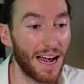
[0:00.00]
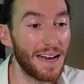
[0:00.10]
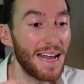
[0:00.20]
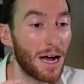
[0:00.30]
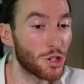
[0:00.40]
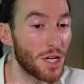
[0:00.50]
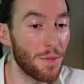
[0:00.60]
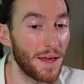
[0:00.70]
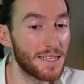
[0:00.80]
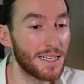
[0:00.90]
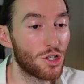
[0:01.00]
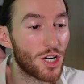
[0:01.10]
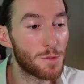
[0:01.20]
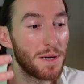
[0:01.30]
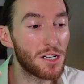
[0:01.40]
and now she thinks that
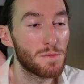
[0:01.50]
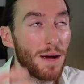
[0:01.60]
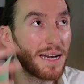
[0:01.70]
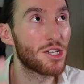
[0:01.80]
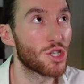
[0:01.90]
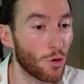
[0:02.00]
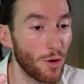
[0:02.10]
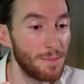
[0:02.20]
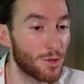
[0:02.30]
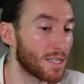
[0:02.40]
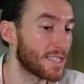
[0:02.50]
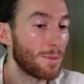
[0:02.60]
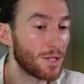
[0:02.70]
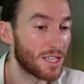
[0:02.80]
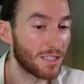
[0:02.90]
just because Betty screamed when
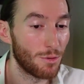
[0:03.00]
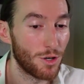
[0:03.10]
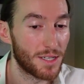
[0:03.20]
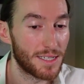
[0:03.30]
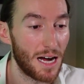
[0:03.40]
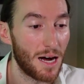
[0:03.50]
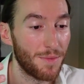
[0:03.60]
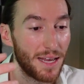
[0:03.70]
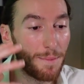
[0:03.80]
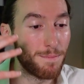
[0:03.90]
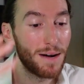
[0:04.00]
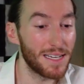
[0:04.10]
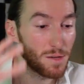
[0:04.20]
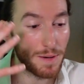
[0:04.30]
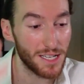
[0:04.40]
someone said the word psalm, that it
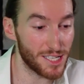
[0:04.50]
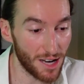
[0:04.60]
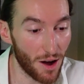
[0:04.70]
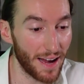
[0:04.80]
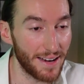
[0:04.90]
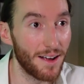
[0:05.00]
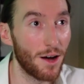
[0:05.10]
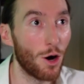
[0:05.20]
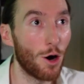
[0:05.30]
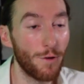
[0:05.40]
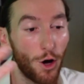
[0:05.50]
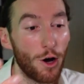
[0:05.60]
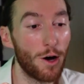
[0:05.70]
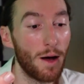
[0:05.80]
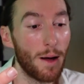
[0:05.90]
must be a sign of
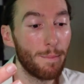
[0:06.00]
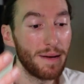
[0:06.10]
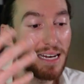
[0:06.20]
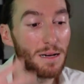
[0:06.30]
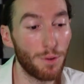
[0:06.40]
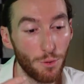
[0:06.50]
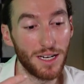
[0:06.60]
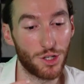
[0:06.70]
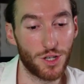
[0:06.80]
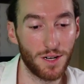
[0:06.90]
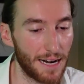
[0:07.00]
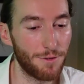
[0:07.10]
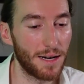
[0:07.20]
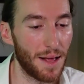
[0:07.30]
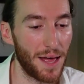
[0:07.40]
her being bewitched. Can
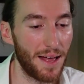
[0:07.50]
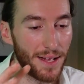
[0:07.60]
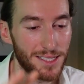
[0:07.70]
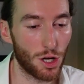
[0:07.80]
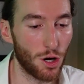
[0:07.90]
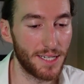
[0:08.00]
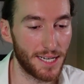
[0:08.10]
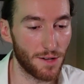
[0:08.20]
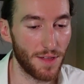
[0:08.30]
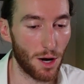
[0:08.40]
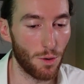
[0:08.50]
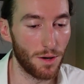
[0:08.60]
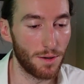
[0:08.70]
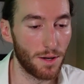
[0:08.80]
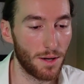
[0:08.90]
everyone get that? That's the context of that
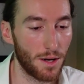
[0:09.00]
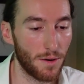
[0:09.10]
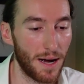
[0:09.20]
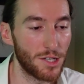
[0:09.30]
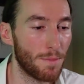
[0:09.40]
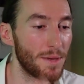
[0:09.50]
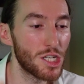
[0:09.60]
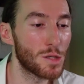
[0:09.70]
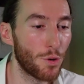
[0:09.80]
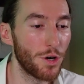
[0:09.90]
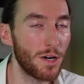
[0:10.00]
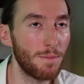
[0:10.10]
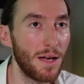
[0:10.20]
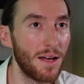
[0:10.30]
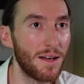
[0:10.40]
quote, right? So Mrs.
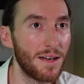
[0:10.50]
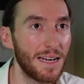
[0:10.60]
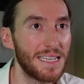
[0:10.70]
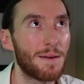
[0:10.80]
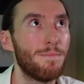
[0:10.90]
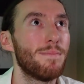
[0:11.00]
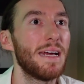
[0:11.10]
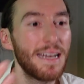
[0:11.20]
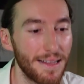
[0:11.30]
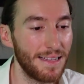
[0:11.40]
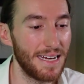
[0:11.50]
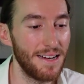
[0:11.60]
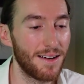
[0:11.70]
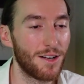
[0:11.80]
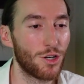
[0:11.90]
Putnam is
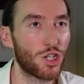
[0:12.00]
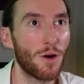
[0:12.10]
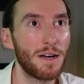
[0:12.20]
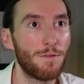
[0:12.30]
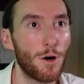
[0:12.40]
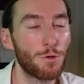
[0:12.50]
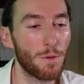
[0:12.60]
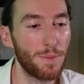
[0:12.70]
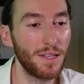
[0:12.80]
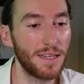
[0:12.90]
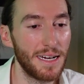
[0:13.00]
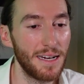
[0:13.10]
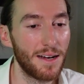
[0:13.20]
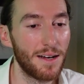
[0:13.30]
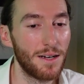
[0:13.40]
immediately showing a
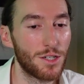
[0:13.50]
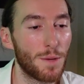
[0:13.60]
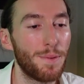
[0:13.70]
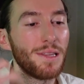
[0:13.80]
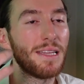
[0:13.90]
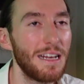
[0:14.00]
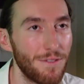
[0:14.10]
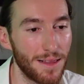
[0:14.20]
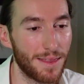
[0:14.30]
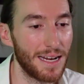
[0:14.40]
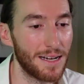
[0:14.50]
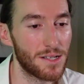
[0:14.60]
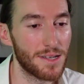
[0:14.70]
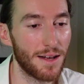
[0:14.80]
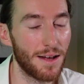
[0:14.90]
vulnerability to believing things